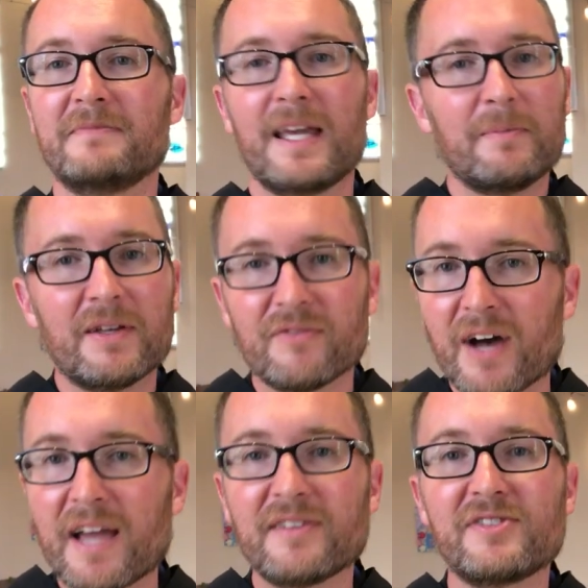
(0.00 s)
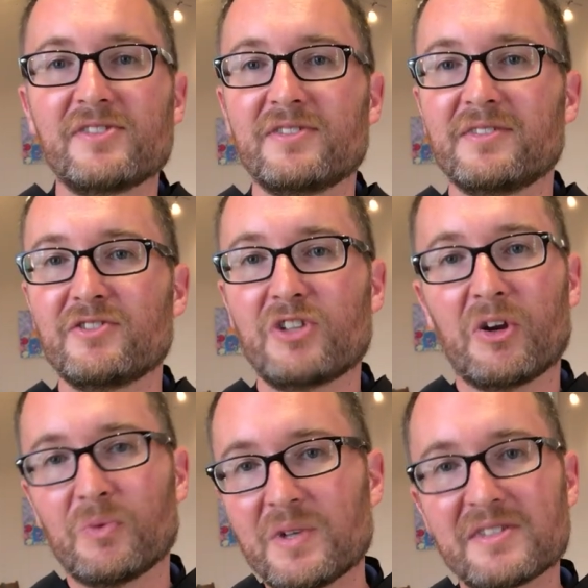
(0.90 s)
gave me advice,
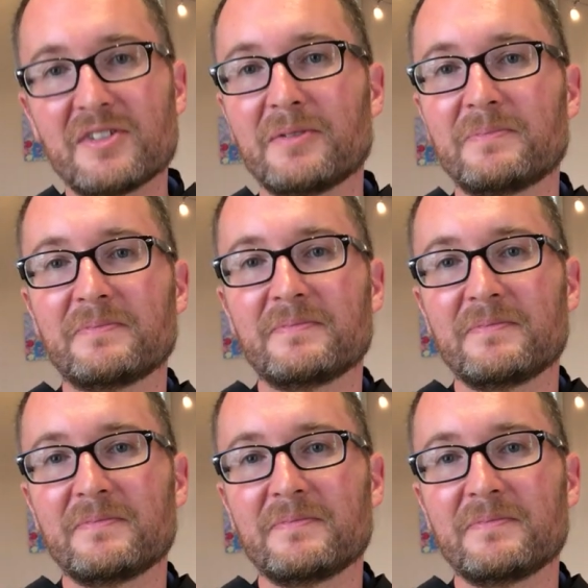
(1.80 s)
shared wisdom,